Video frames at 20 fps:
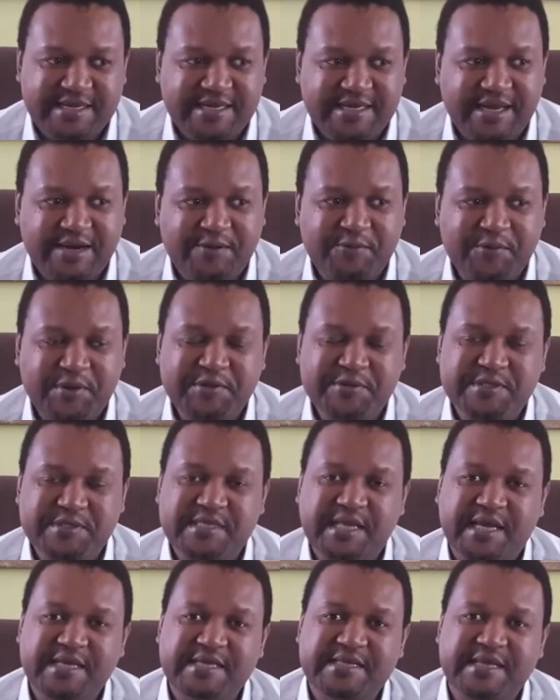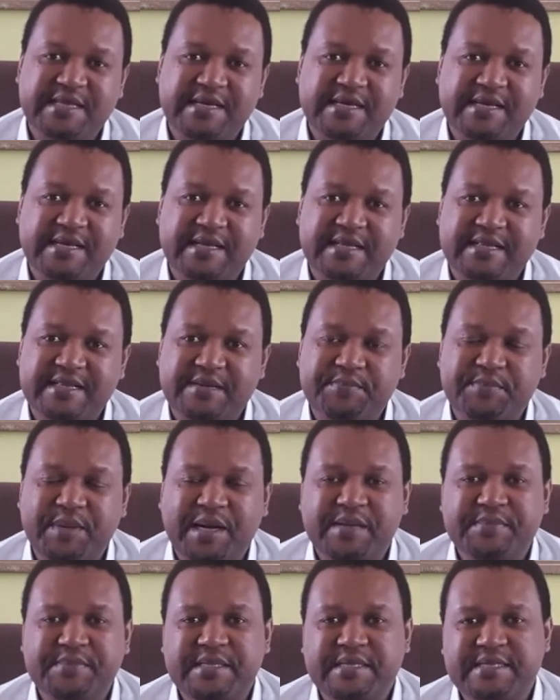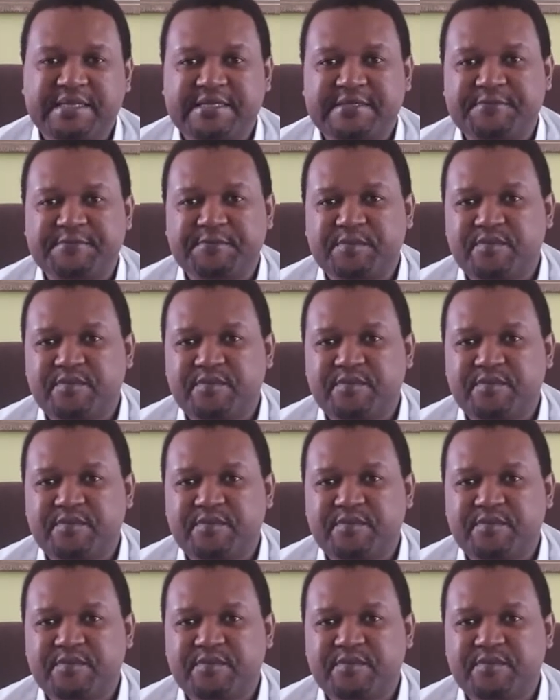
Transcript: Now, when you study the, the Bible,